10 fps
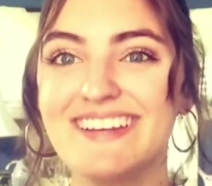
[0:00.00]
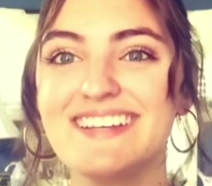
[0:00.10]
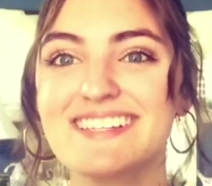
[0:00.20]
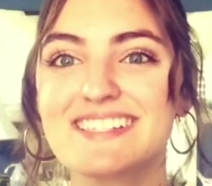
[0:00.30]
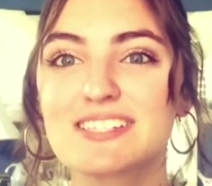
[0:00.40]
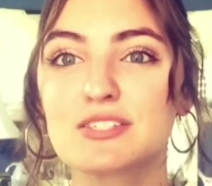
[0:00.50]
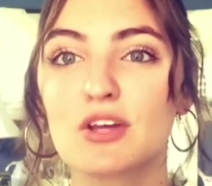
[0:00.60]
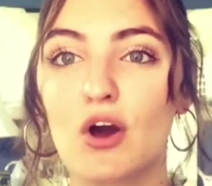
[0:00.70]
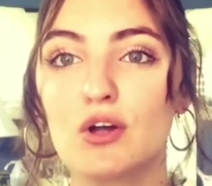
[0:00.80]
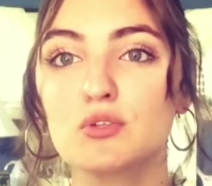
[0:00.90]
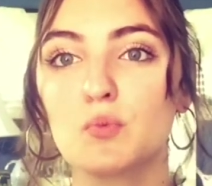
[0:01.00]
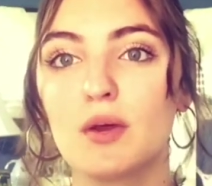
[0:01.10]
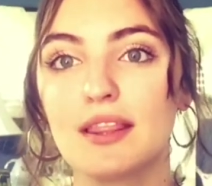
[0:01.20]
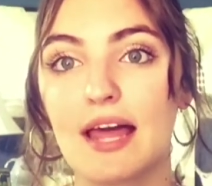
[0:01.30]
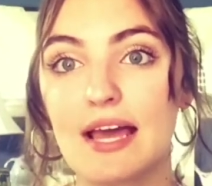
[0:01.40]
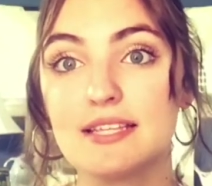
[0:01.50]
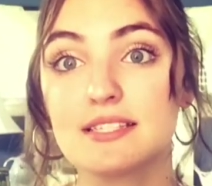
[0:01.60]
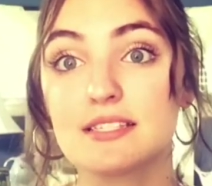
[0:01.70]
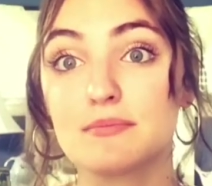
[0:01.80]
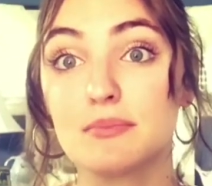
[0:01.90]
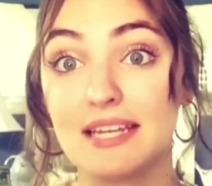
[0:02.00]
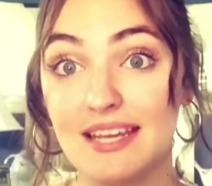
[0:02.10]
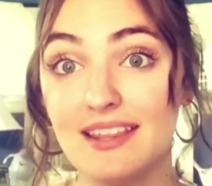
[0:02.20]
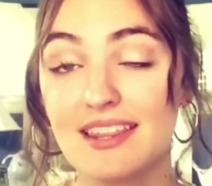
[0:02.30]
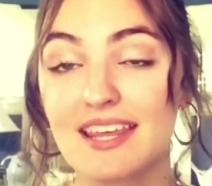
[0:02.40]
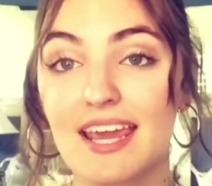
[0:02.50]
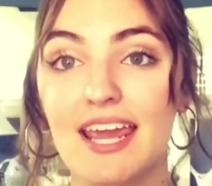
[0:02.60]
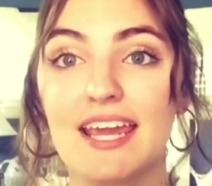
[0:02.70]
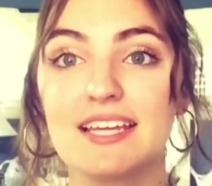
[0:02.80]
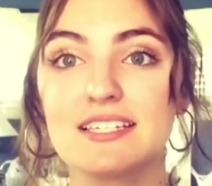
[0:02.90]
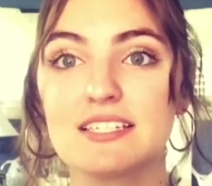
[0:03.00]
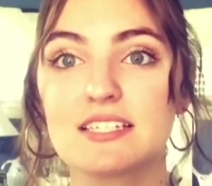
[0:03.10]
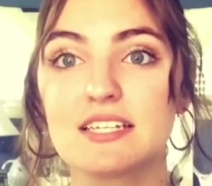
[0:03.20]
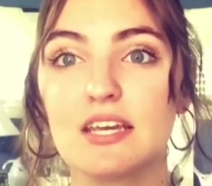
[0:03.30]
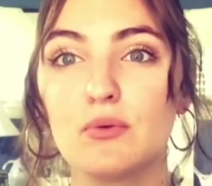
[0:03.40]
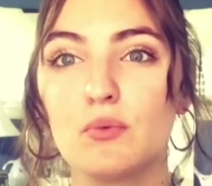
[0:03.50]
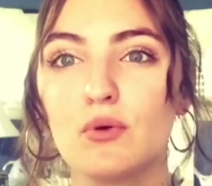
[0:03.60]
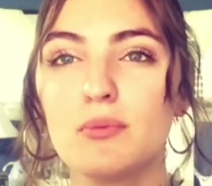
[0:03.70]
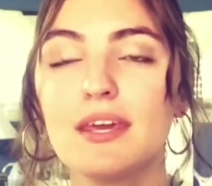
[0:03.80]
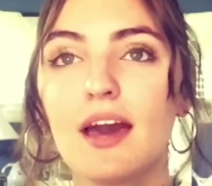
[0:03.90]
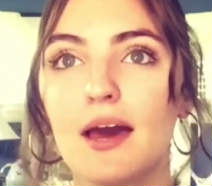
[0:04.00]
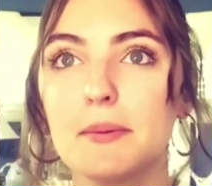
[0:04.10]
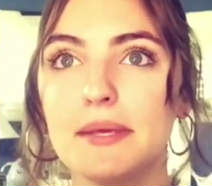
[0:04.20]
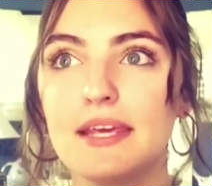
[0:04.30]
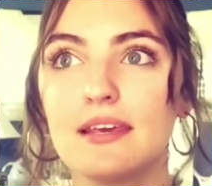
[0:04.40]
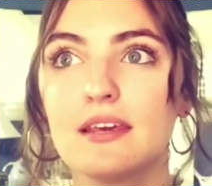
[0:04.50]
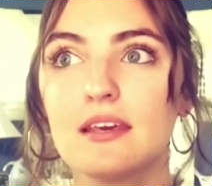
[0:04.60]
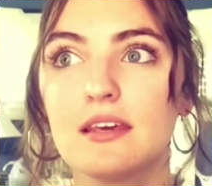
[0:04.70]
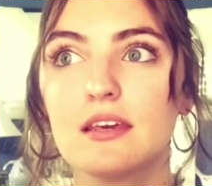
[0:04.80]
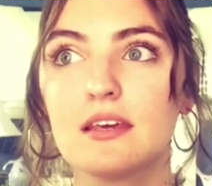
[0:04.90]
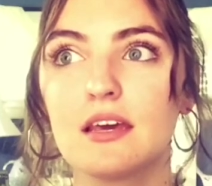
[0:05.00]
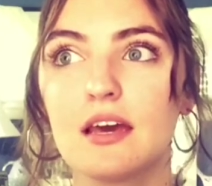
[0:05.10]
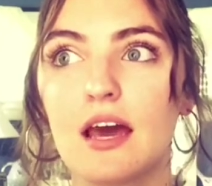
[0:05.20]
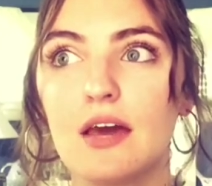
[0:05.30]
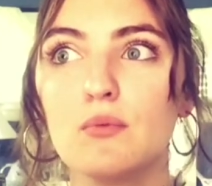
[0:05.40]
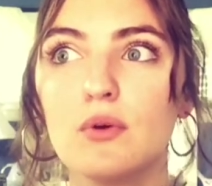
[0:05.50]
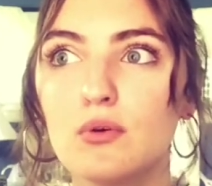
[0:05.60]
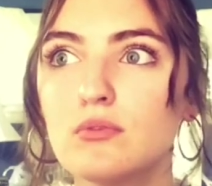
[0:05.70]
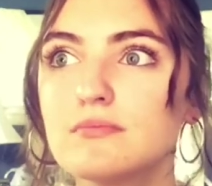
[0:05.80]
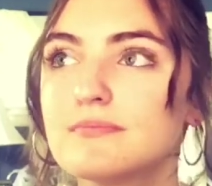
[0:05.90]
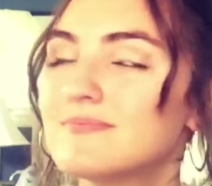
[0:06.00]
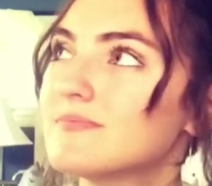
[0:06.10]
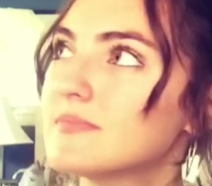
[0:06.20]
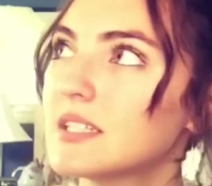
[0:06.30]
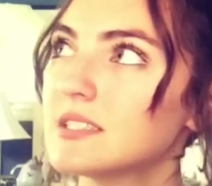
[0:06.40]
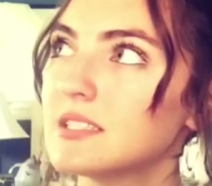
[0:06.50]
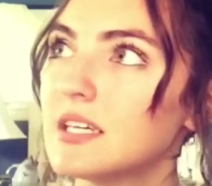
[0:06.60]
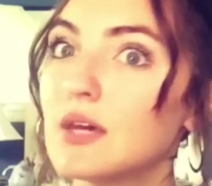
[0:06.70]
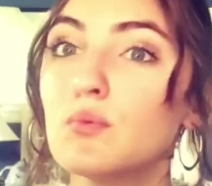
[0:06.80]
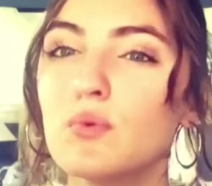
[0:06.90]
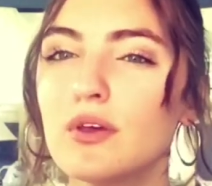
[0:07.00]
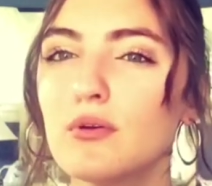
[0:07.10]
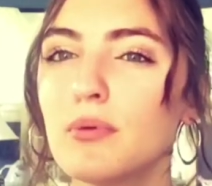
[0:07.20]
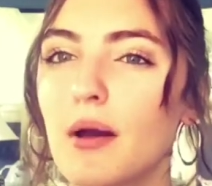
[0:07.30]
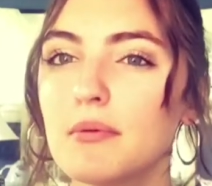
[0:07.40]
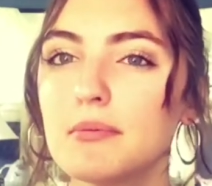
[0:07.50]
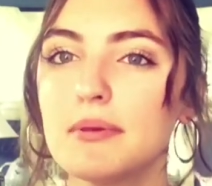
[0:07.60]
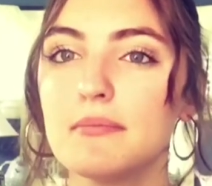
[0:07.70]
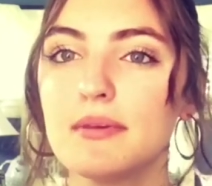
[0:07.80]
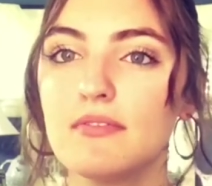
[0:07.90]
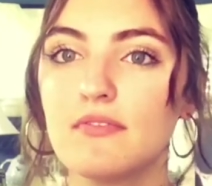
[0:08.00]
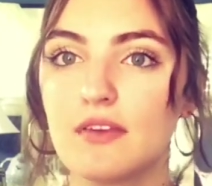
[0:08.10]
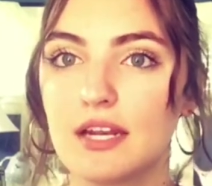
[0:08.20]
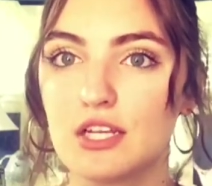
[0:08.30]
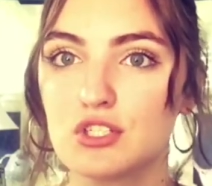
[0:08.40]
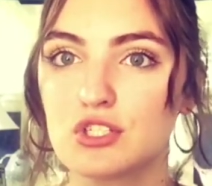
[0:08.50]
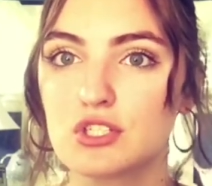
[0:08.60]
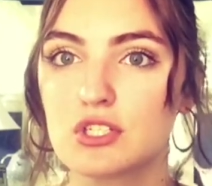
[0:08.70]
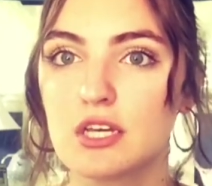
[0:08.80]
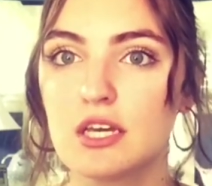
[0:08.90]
is called What Lies Beneath, and it will be coming, it will probably be finished